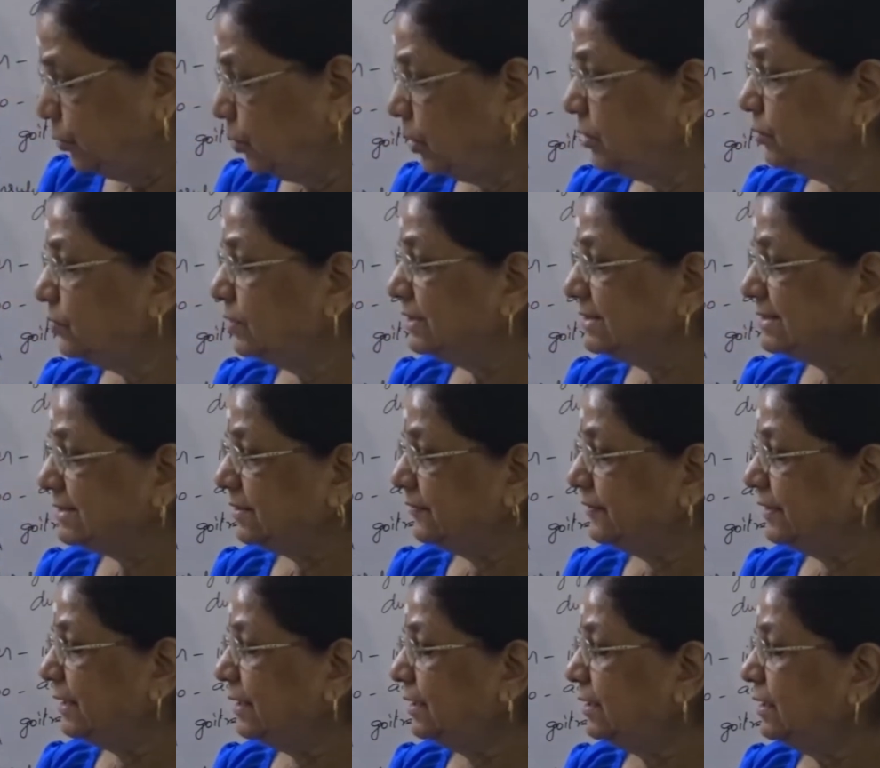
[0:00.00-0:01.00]

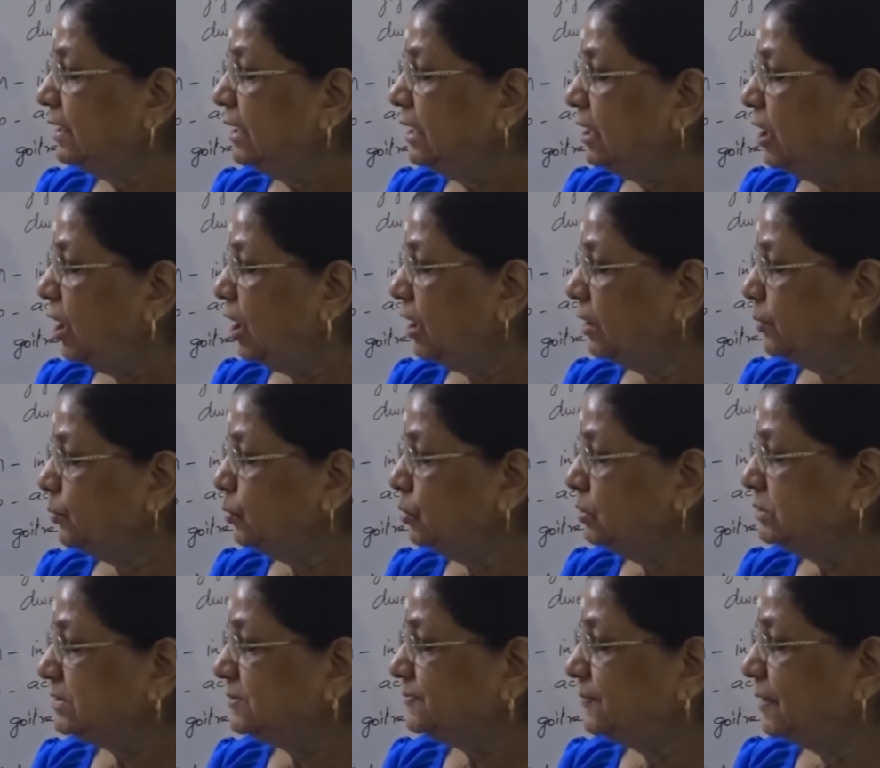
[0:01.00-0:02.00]
117,
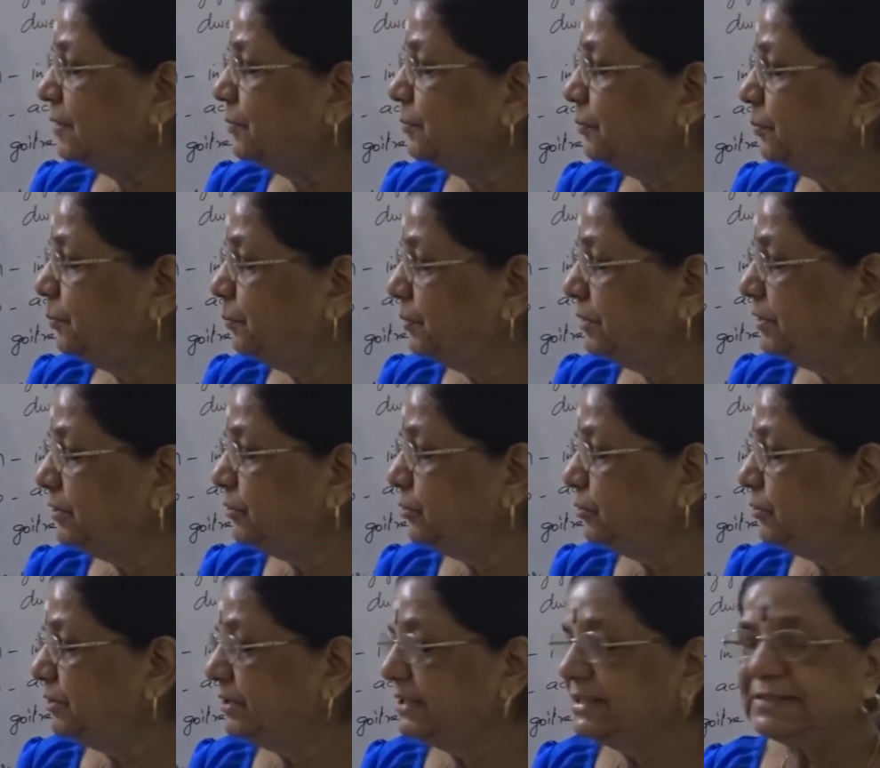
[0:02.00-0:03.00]
hormones from
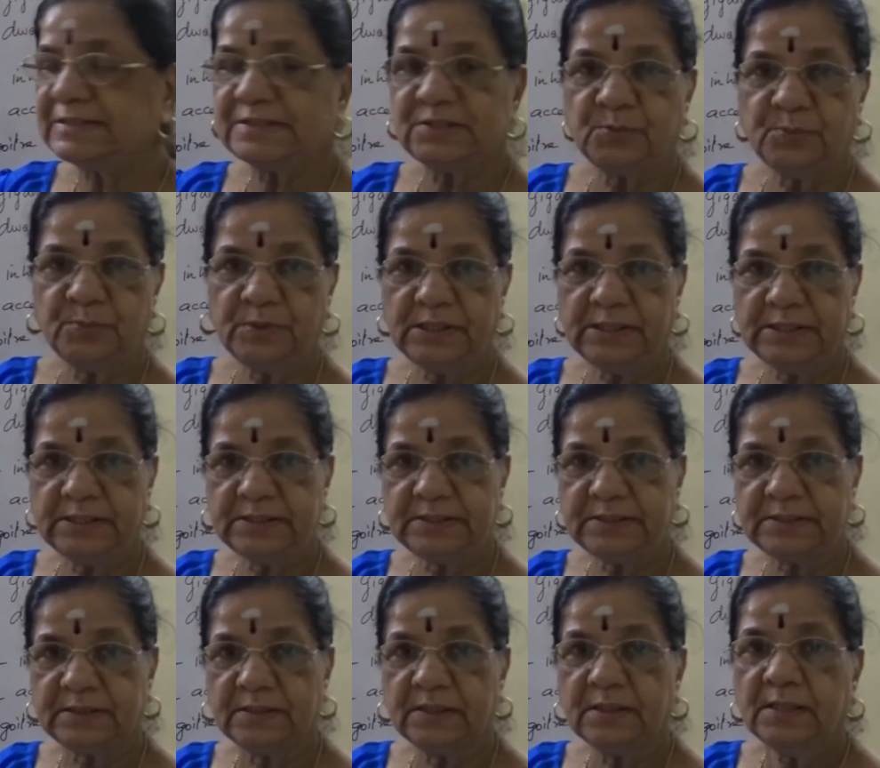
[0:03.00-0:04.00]
pituitary
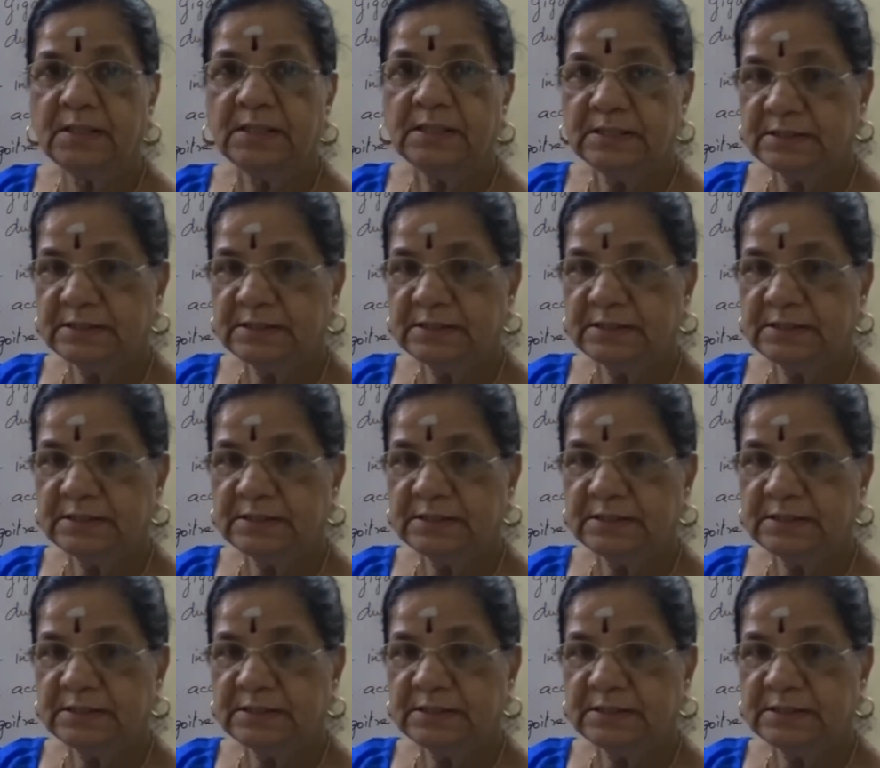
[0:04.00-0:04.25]
stimulate